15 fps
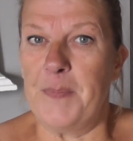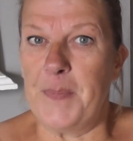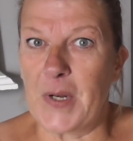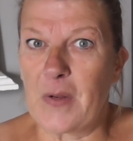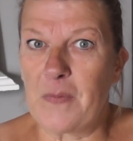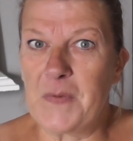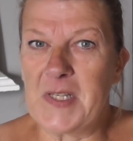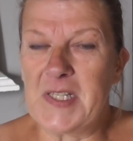
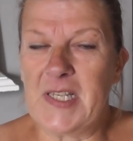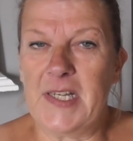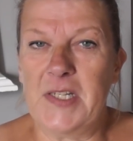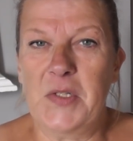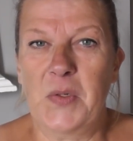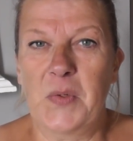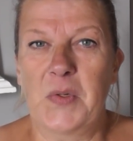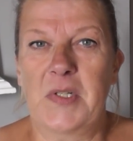But obviously I
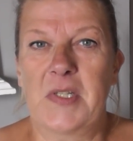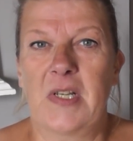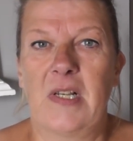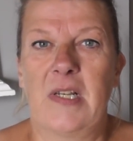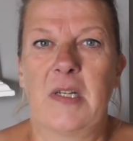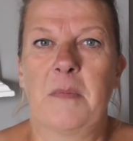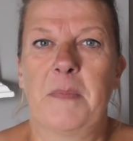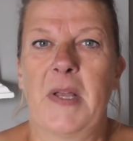talked
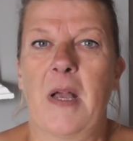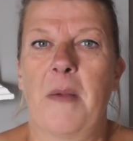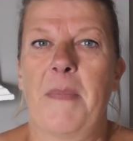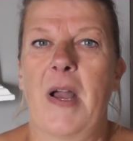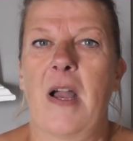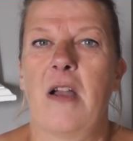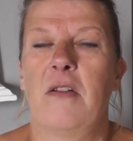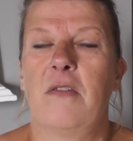a little bit
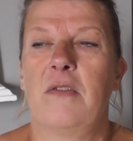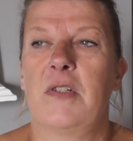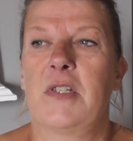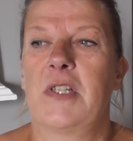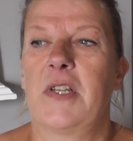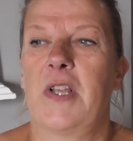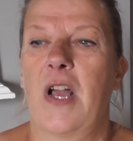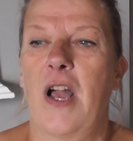
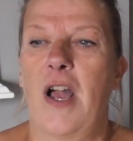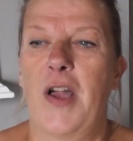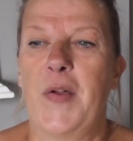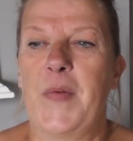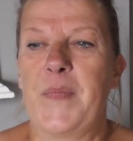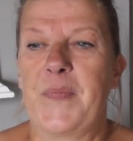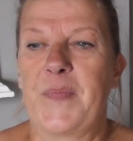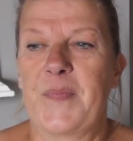about
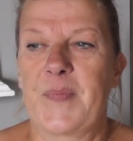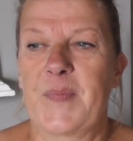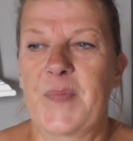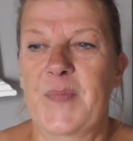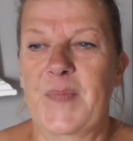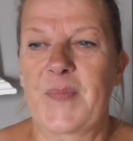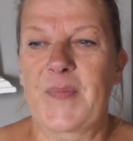some